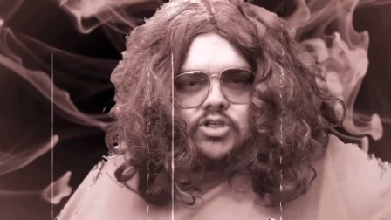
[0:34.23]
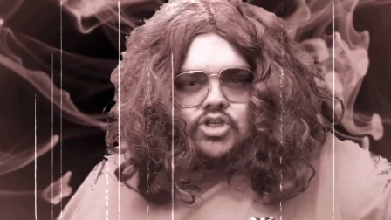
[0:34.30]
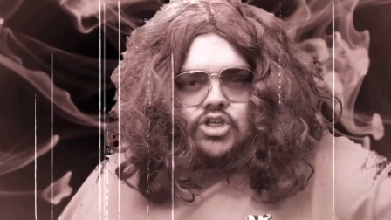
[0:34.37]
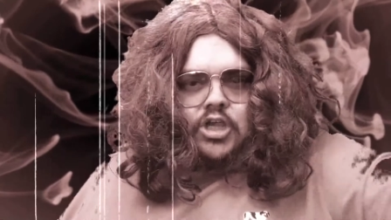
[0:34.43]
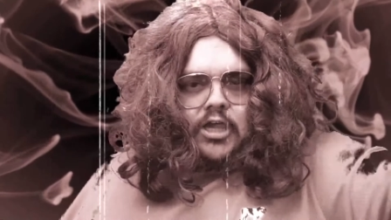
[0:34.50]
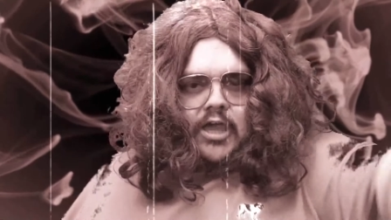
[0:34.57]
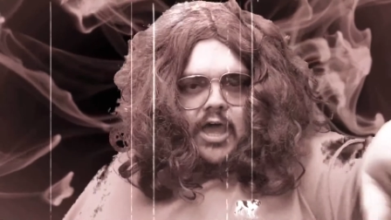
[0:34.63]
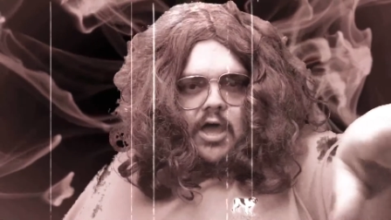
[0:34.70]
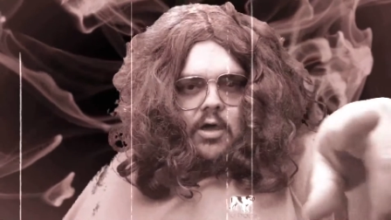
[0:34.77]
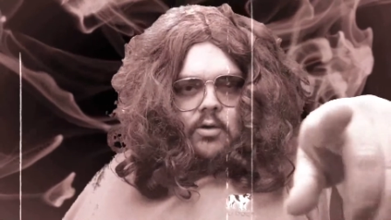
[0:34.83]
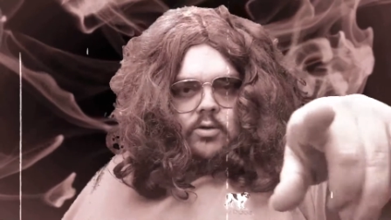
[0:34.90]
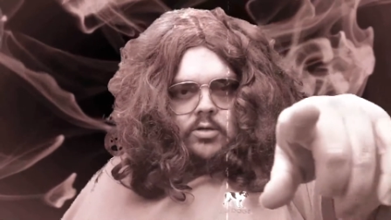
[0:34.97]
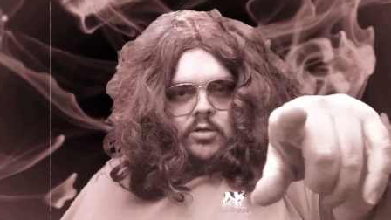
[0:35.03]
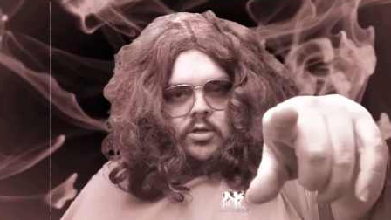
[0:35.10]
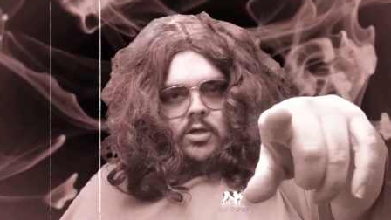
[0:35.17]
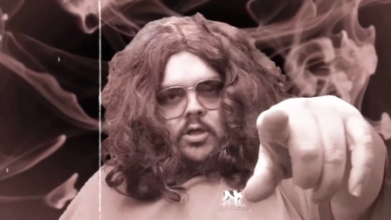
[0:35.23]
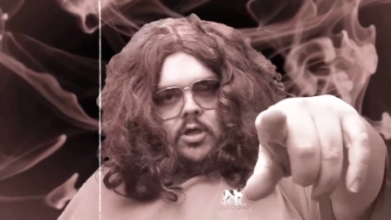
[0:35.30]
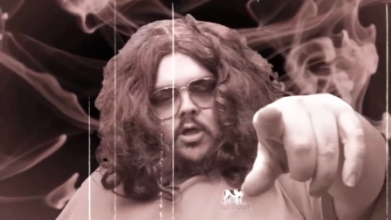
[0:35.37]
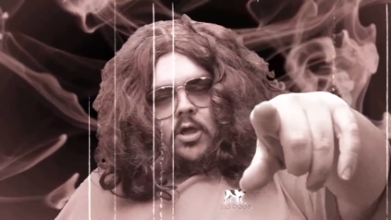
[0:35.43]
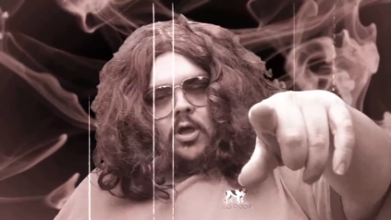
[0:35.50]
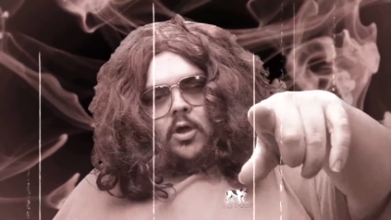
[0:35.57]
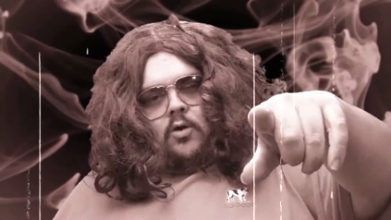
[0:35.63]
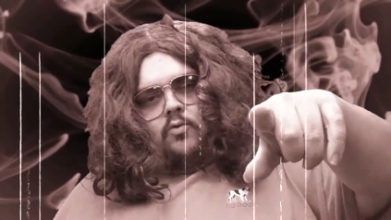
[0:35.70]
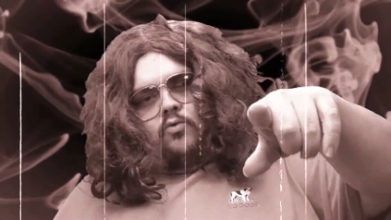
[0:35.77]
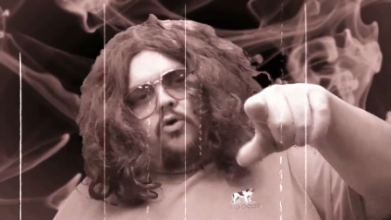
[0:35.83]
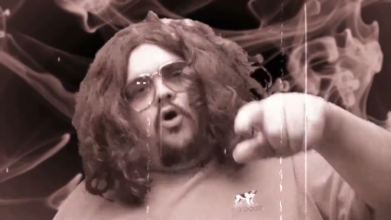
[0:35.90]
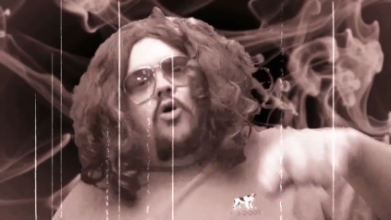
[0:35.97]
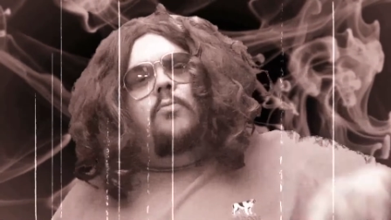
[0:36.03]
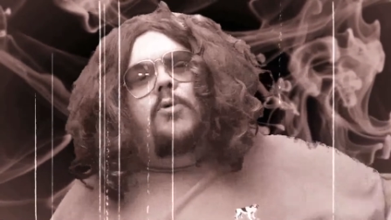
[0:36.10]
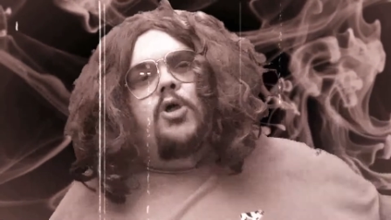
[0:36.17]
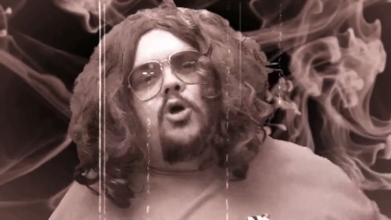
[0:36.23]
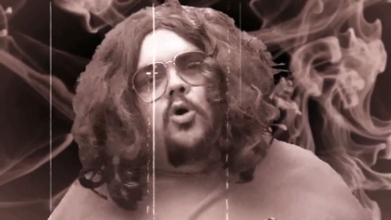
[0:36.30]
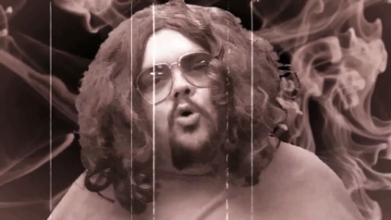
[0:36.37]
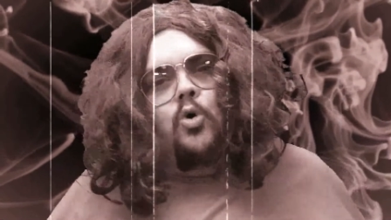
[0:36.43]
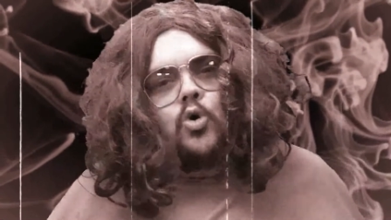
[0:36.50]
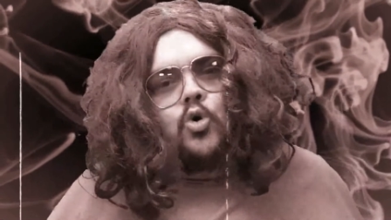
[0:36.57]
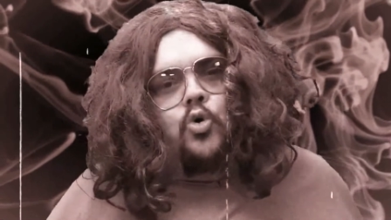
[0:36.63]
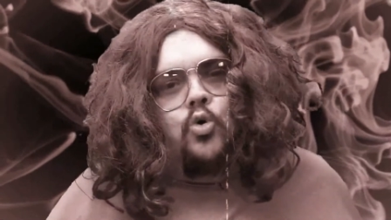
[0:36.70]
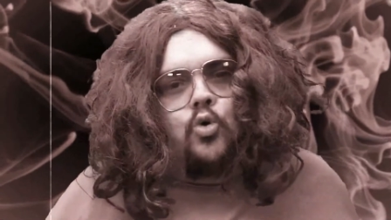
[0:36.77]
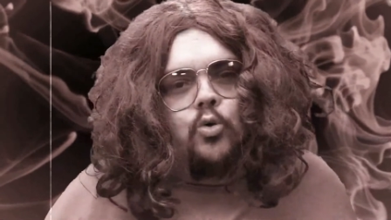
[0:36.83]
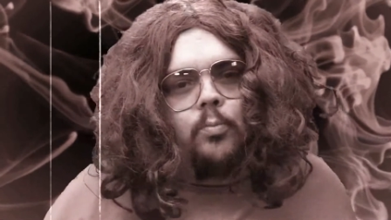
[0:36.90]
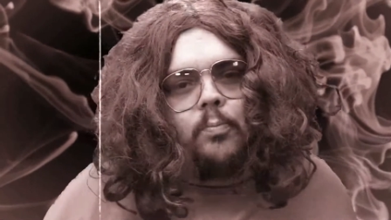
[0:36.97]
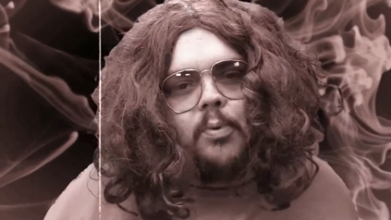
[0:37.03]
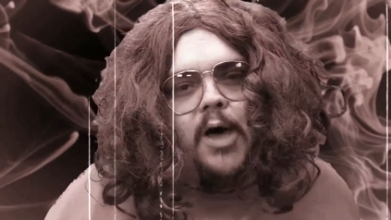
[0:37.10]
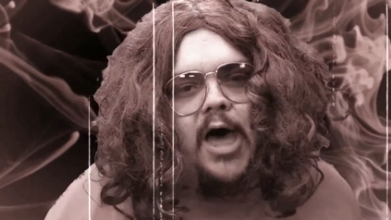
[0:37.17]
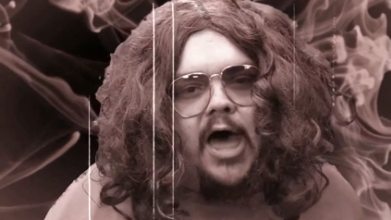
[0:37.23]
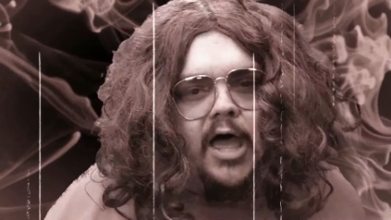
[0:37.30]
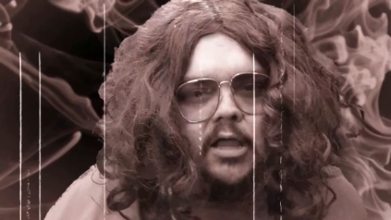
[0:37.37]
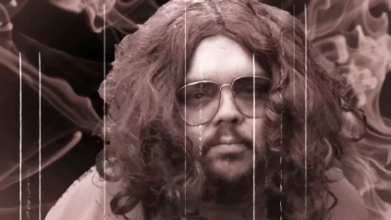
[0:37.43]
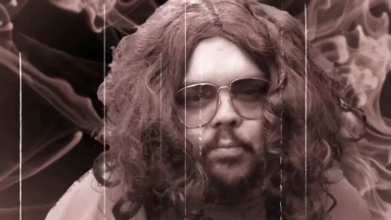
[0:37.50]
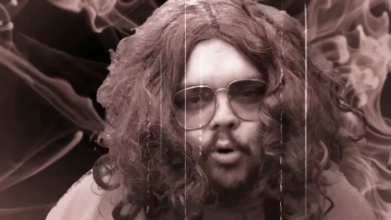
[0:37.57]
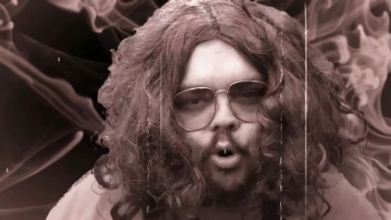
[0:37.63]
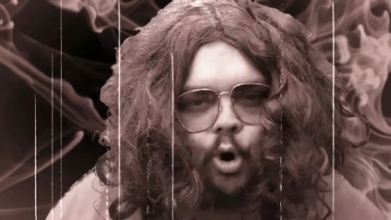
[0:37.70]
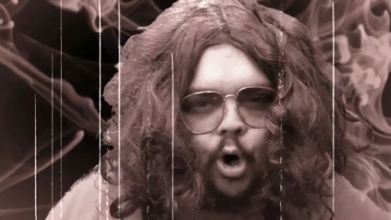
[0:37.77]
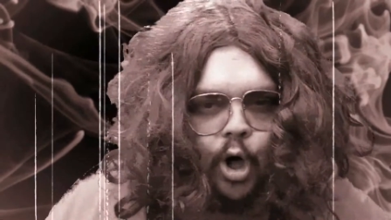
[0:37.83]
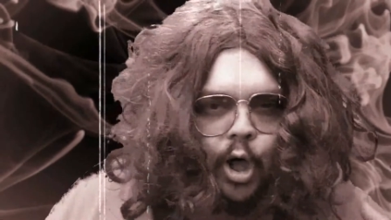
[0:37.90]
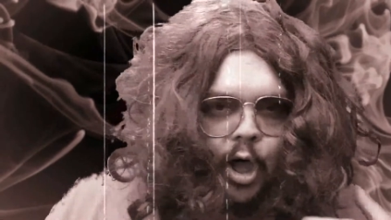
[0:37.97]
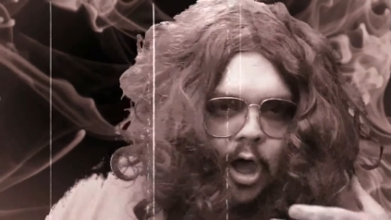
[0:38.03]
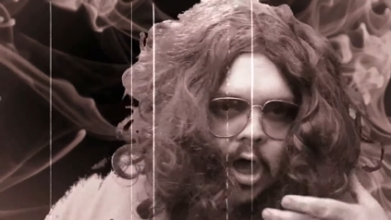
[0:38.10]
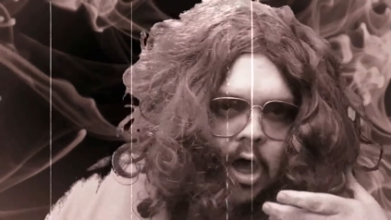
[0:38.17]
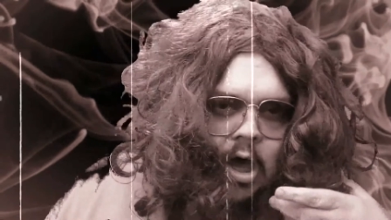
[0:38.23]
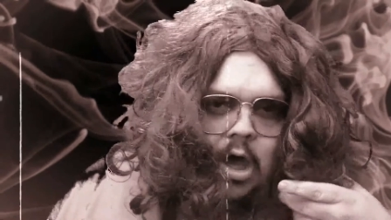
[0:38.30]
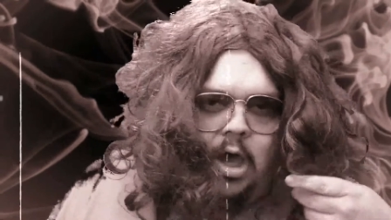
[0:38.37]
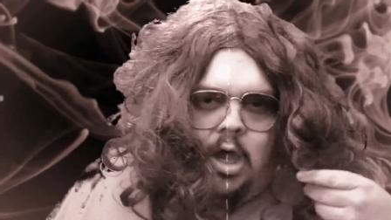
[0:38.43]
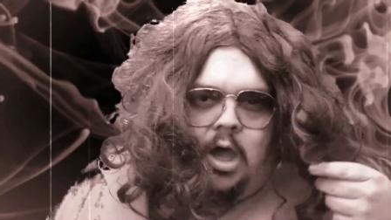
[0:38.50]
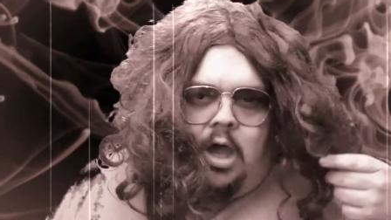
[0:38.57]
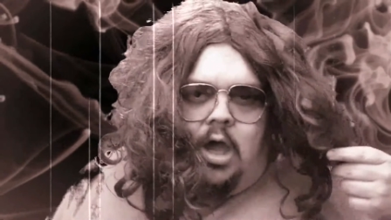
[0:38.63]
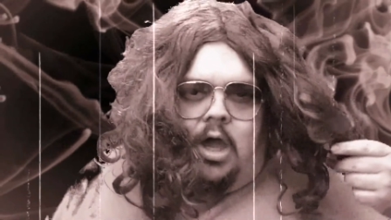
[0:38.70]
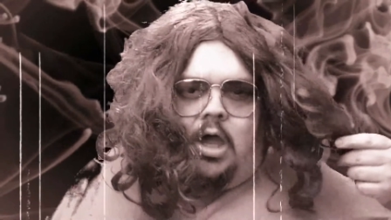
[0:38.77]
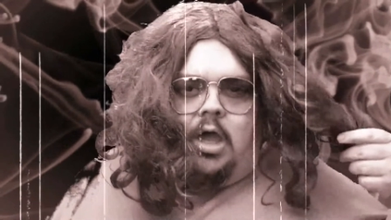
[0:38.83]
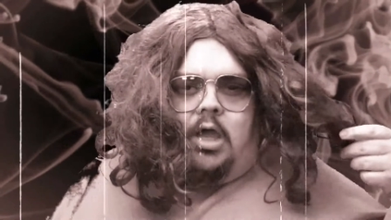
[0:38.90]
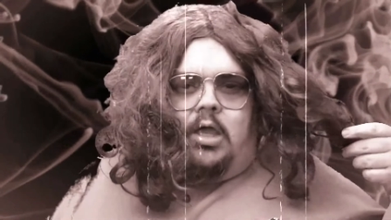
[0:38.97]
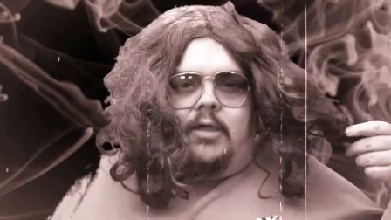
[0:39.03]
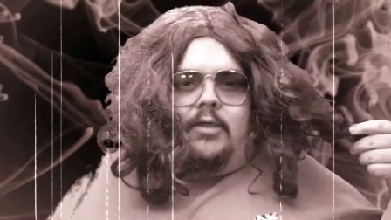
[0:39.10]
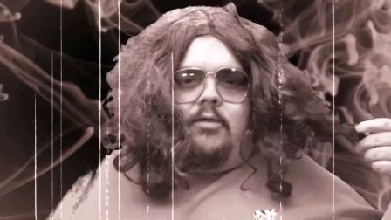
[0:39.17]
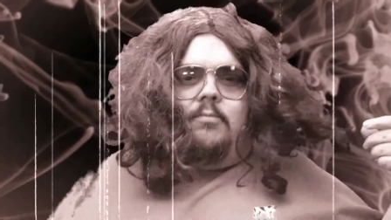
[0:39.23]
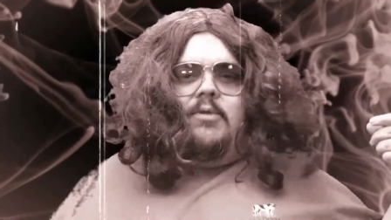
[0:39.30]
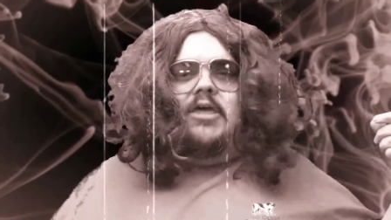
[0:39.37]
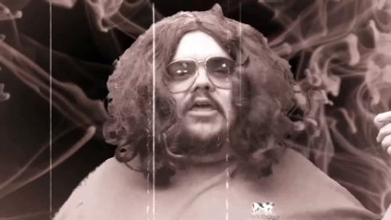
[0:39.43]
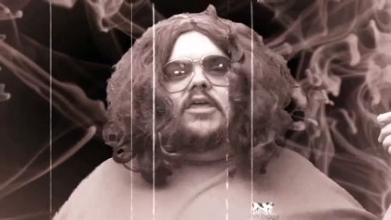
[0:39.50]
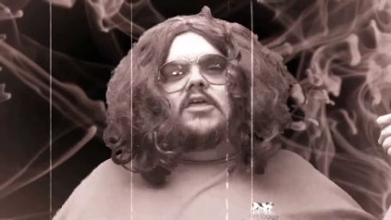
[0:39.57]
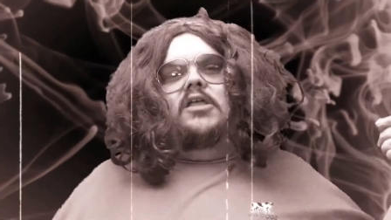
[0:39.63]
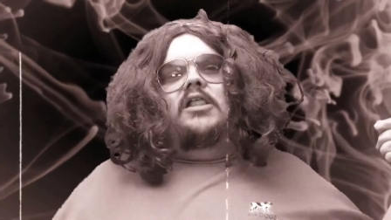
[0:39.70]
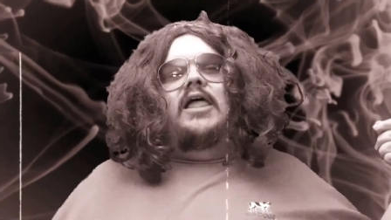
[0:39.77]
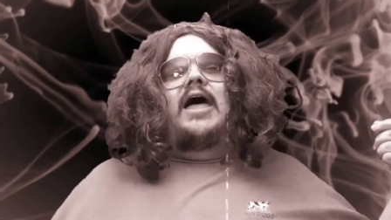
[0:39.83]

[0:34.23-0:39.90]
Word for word: Check out Romeo Cool Bad Boy. He'll make you